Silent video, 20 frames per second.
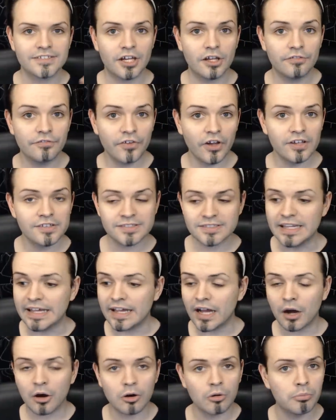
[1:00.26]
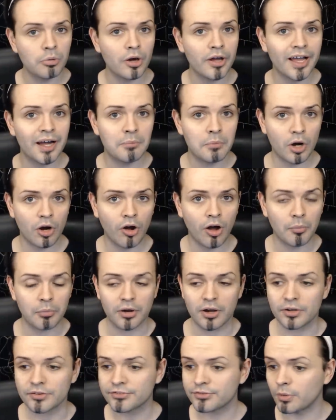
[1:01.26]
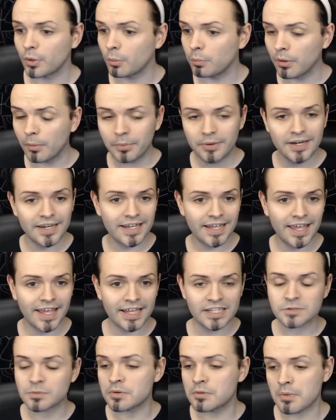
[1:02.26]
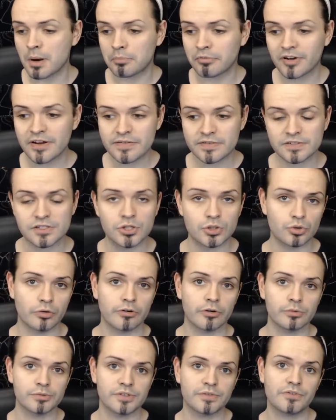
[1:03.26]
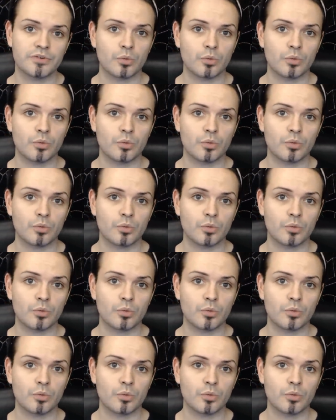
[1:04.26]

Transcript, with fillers: So firstly, I'm going to block out my eyebrows, so I'll pop a link here to one of my previous tutorials.